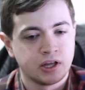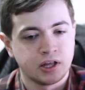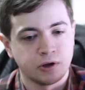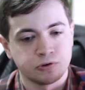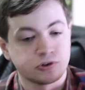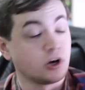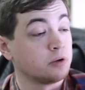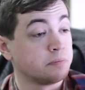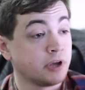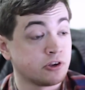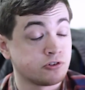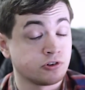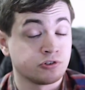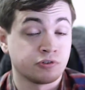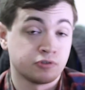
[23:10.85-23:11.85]
It was called
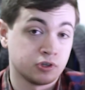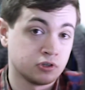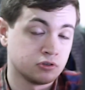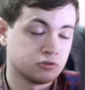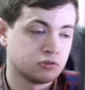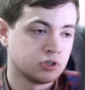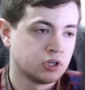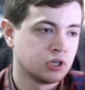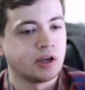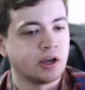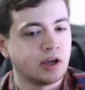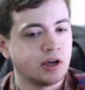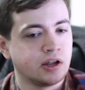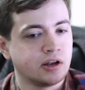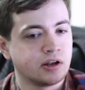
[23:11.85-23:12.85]
Pictures of You,
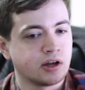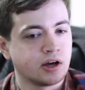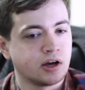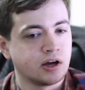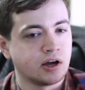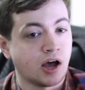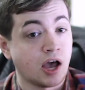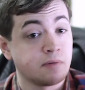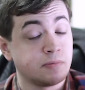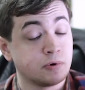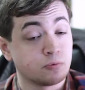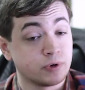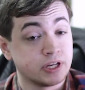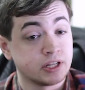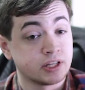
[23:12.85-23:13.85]
and uh, I've
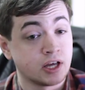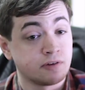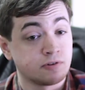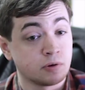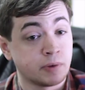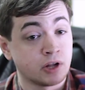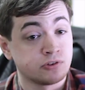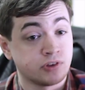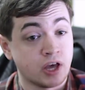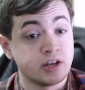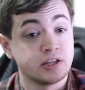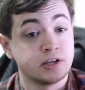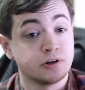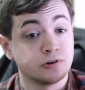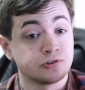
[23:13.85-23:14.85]
been reading that for about
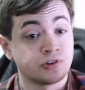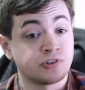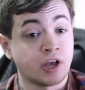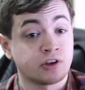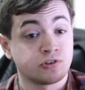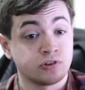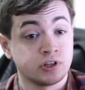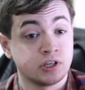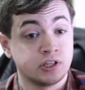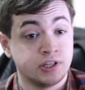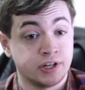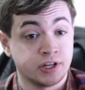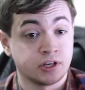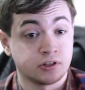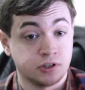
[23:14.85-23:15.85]
ten years. It's actually
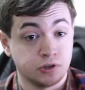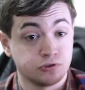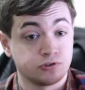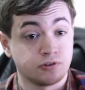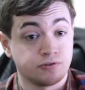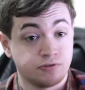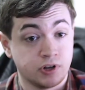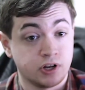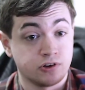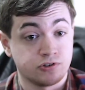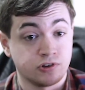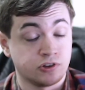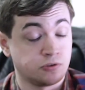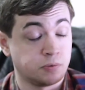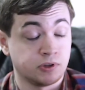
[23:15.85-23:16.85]
getting close to
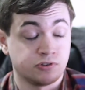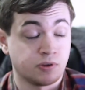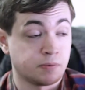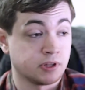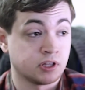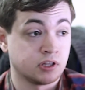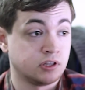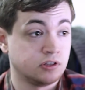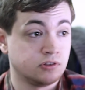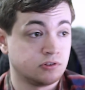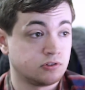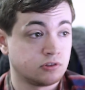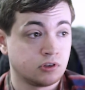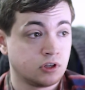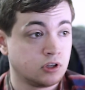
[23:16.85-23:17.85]
finish. It's been something that
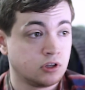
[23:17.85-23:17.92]
he's